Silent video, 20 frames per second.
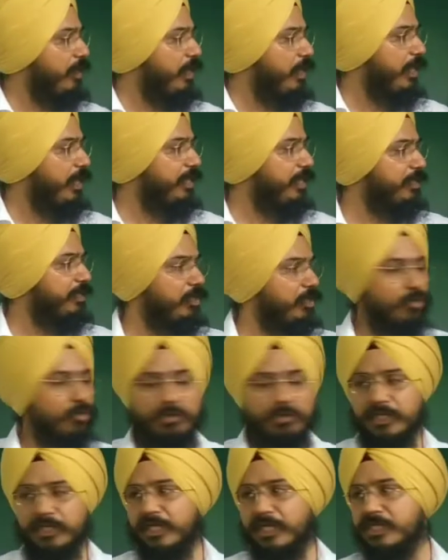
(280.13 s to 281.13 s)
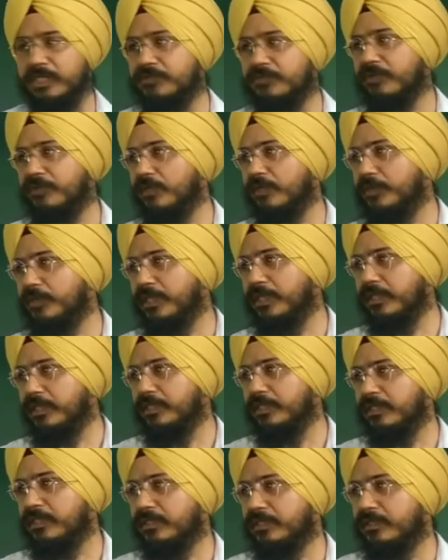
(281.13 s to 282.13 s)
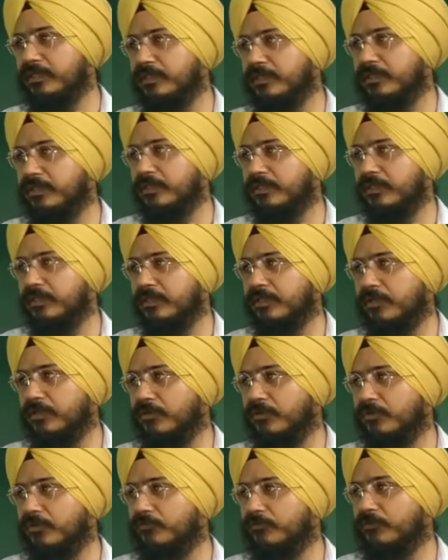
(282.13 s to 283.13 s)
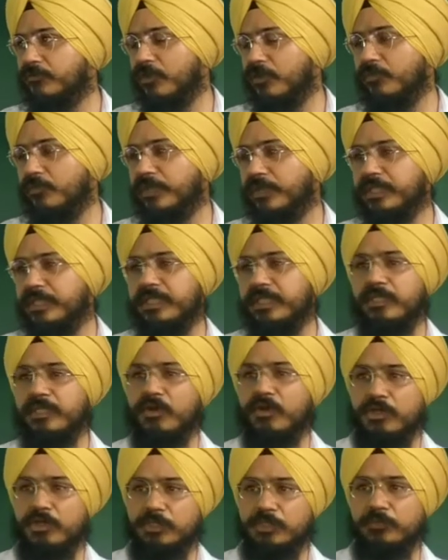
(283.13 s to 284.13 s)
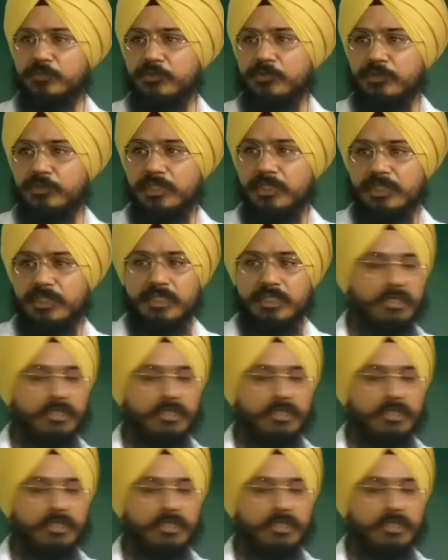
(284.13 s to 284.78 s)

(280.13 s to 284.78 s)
and the lower currents will be forming the north pole